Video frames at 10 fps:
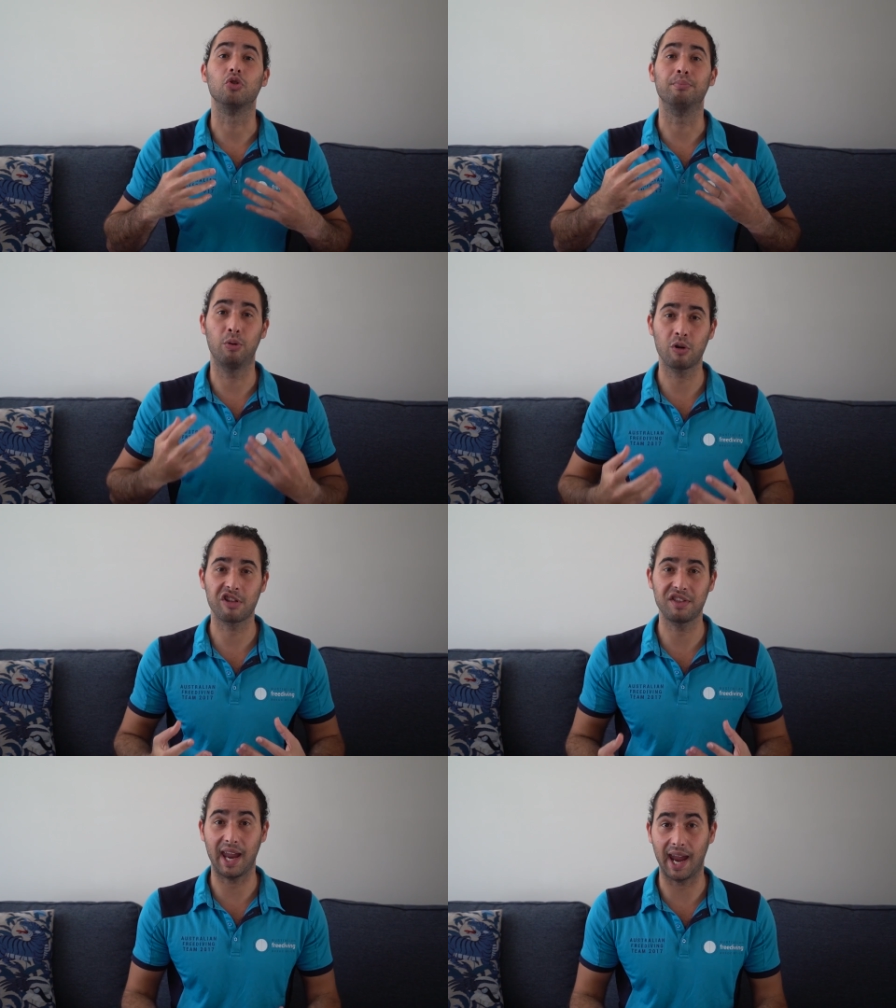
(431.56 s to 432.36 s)
to
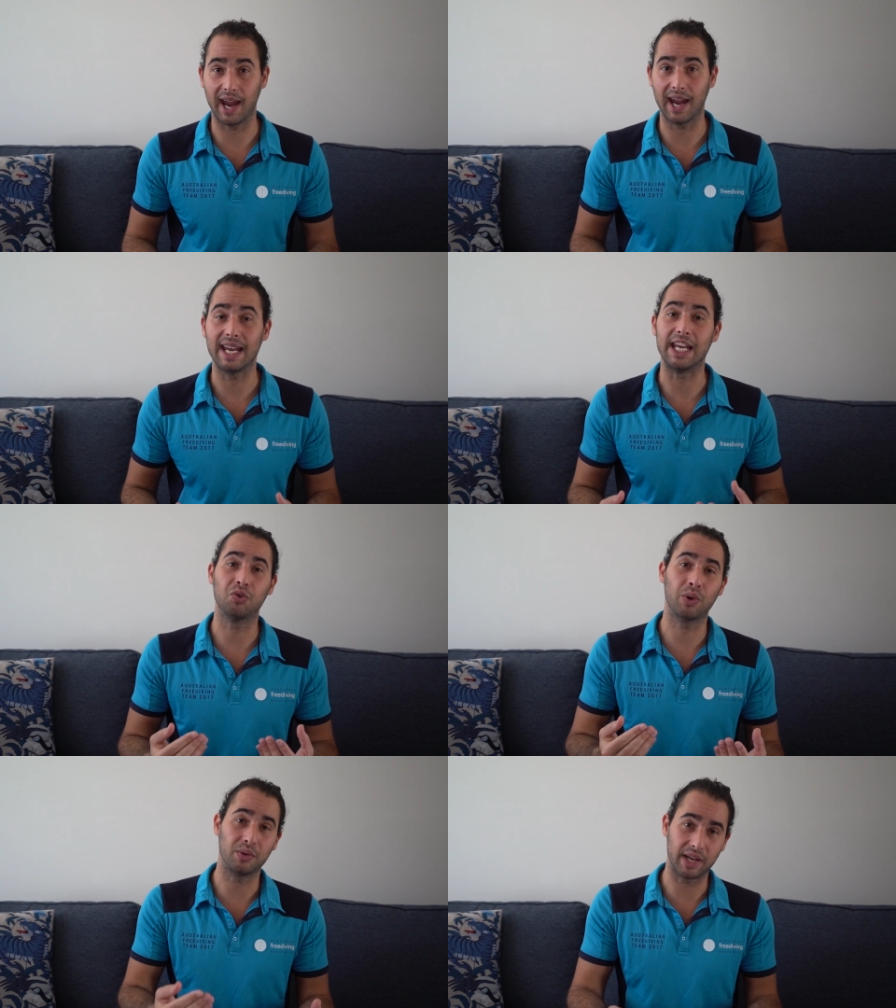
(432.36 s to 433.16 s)
push the air
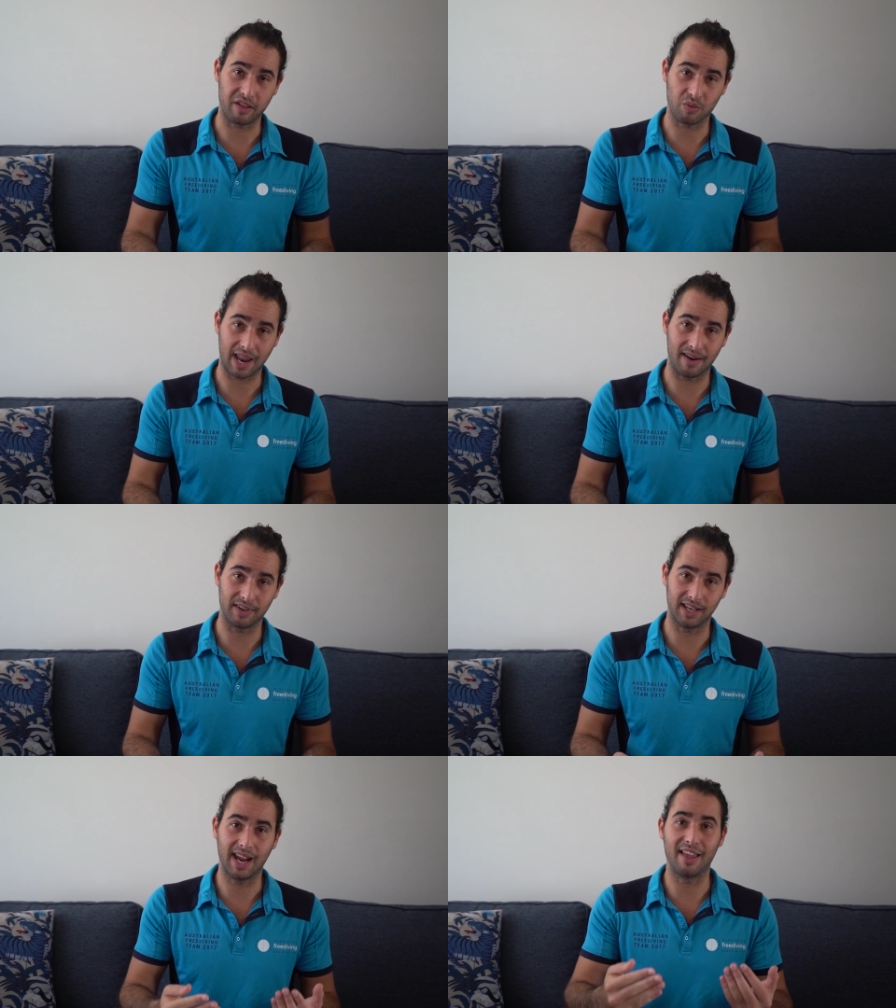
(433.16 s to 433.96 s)
into our nasal
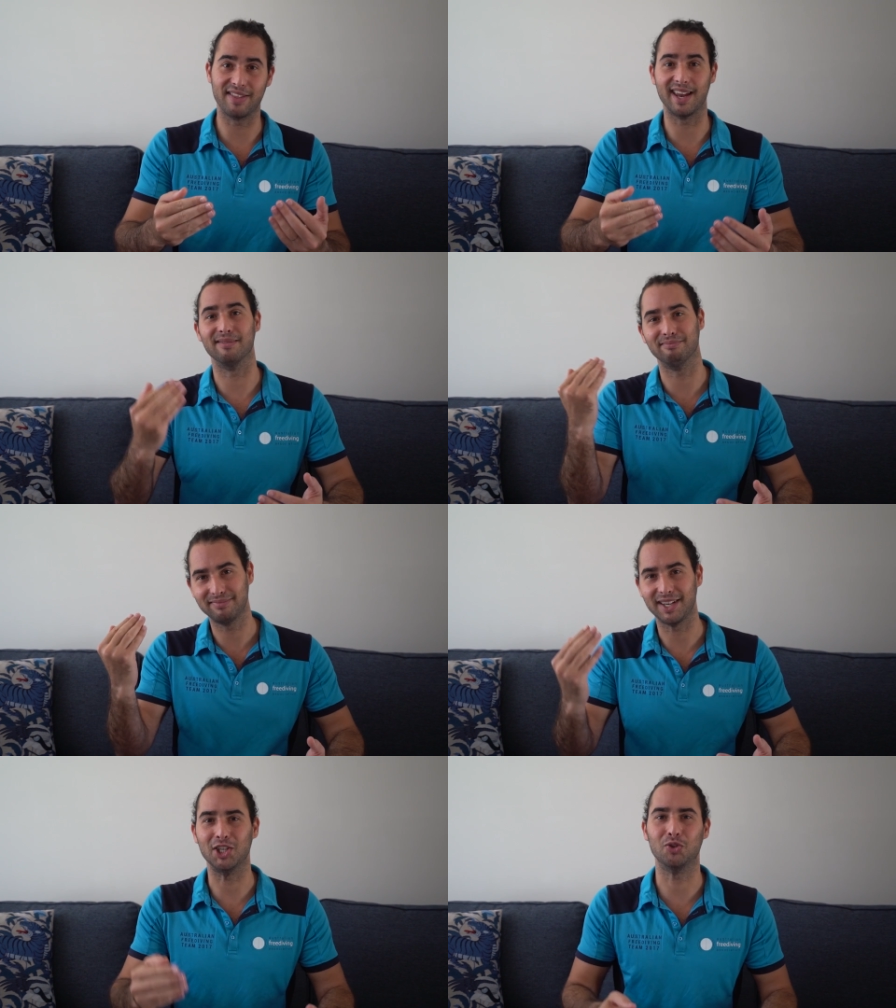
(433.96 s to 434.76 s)
cavity and then
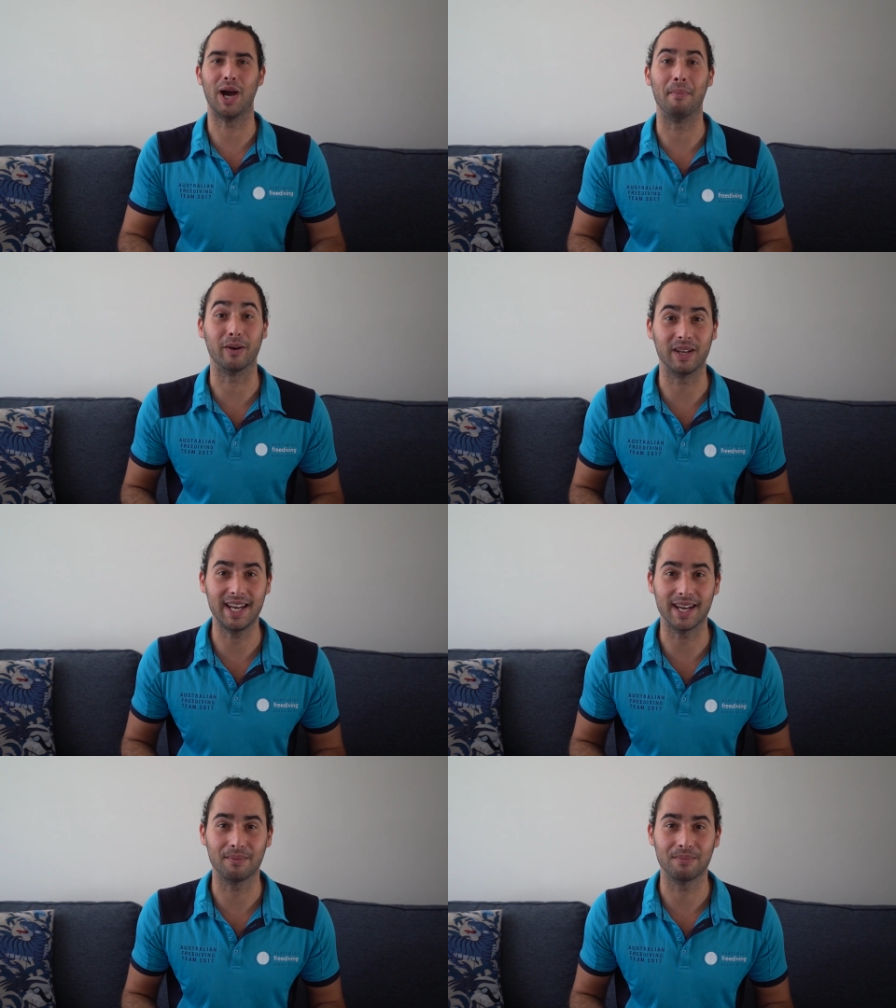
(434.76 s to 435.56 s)
into our middle
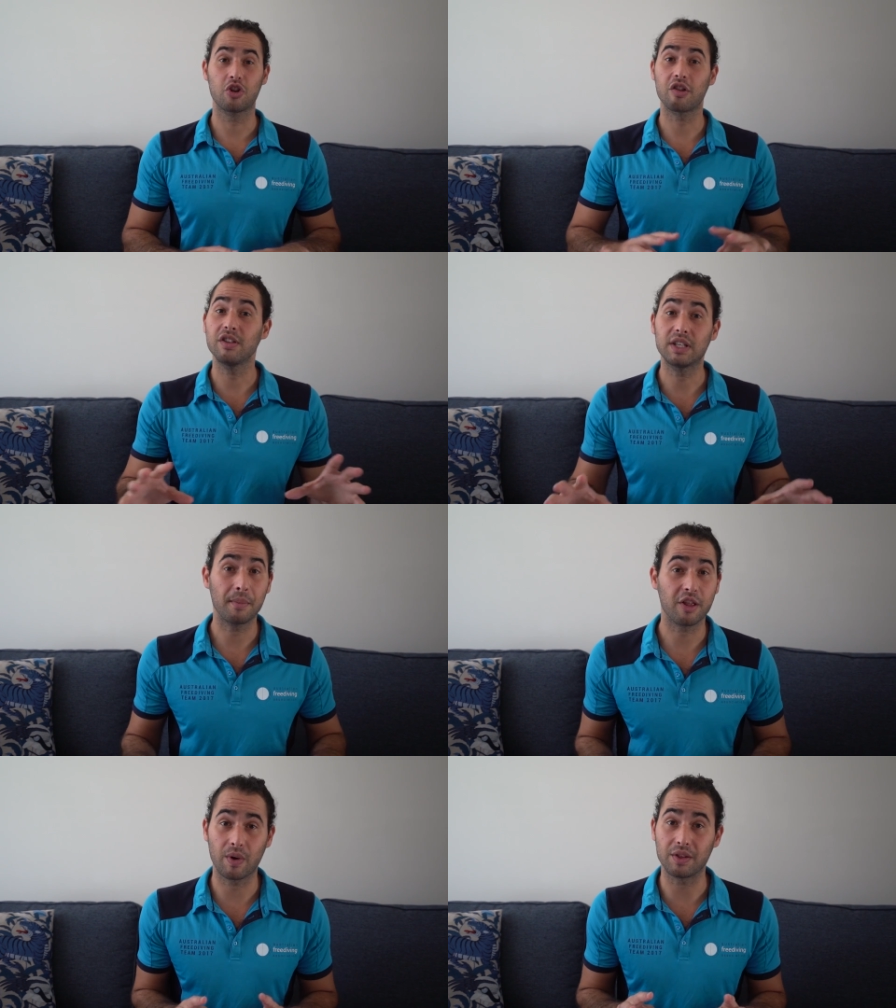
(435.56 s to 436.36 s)
ear. Just to
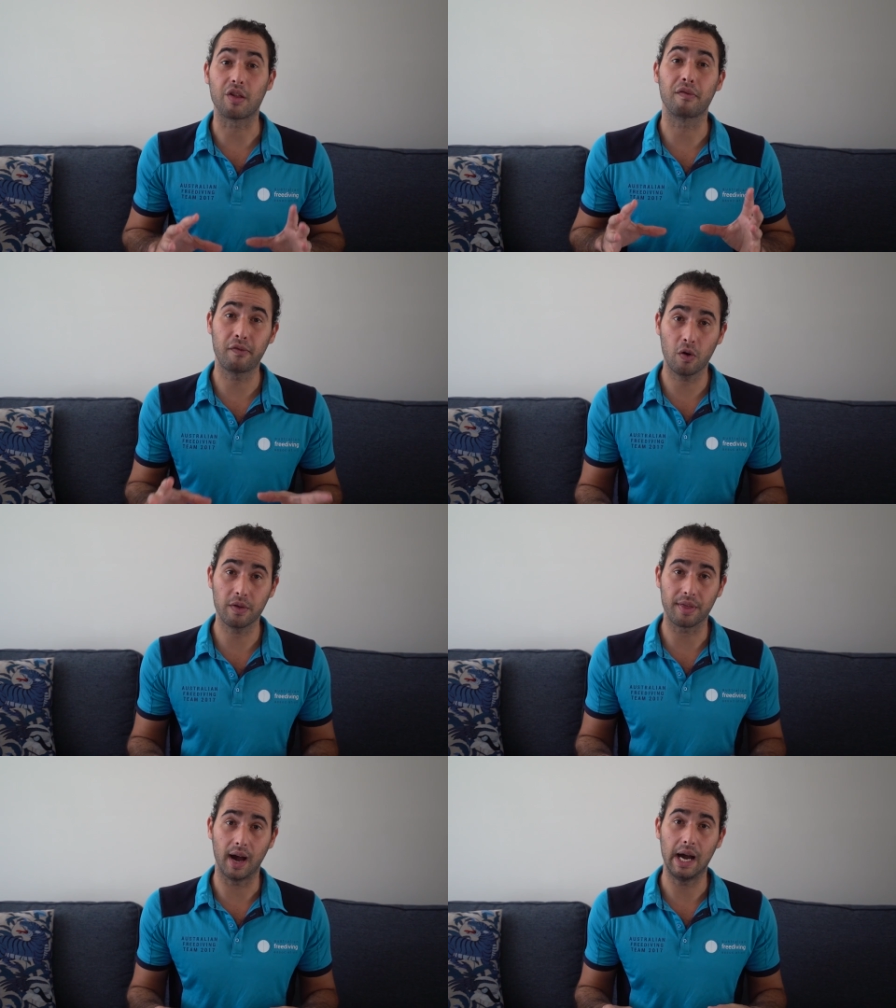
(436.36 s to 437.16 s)
demonstrate this
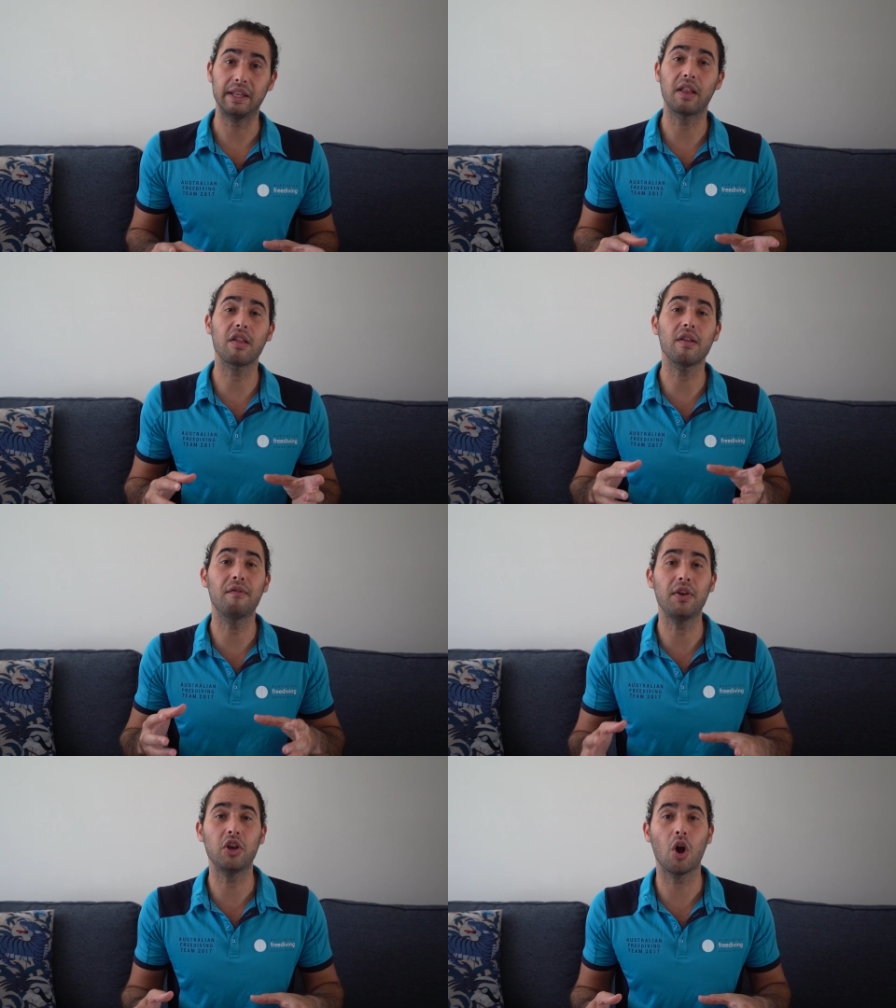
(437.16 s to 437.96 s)
further, this is a
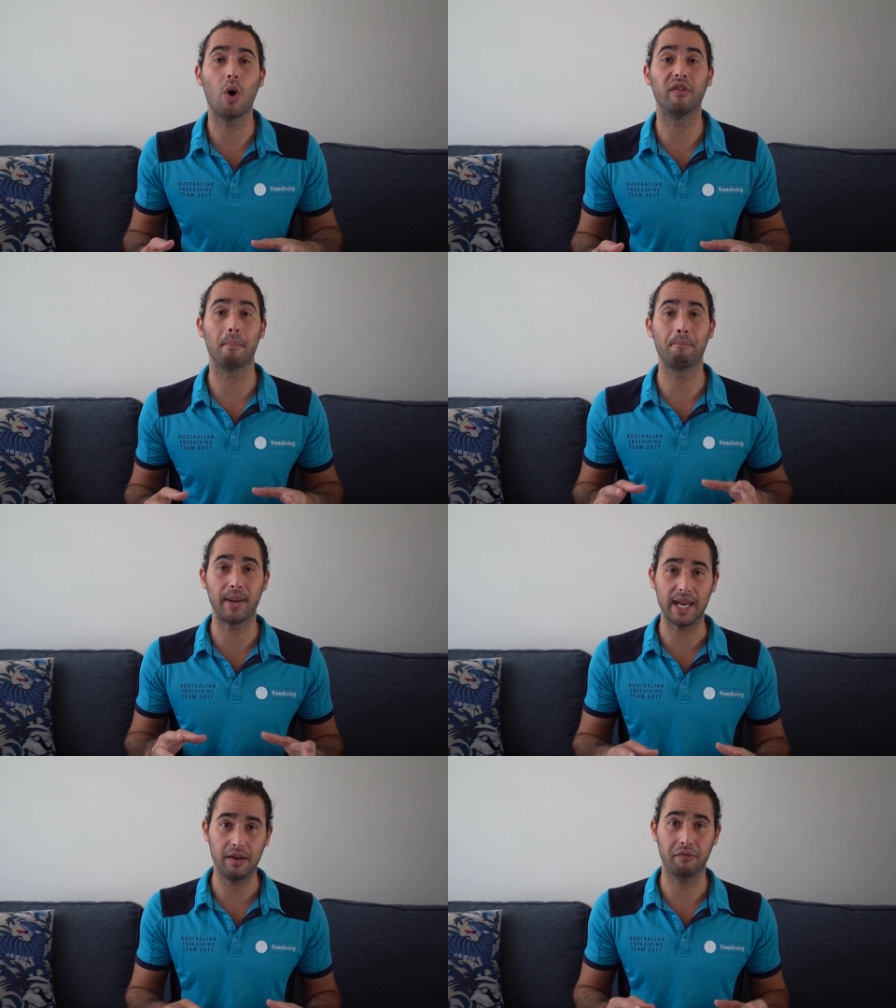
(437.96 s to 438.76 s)
video of a
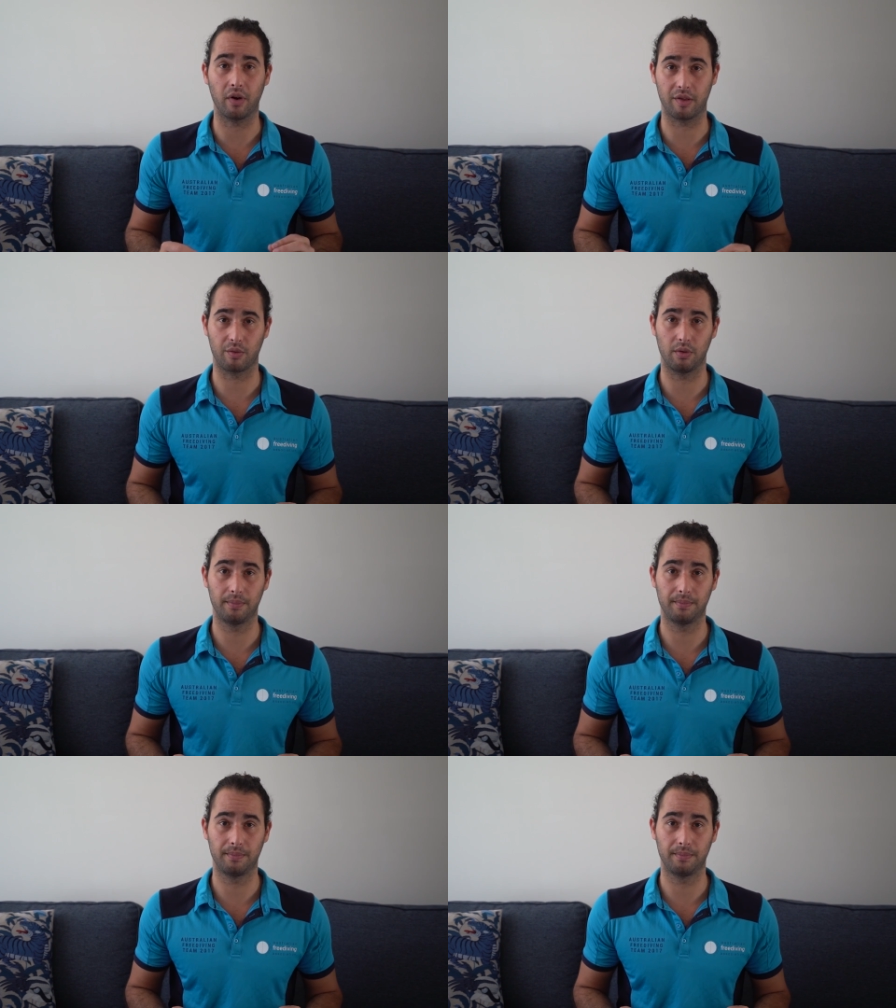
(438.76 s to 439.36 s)
P Frenzel.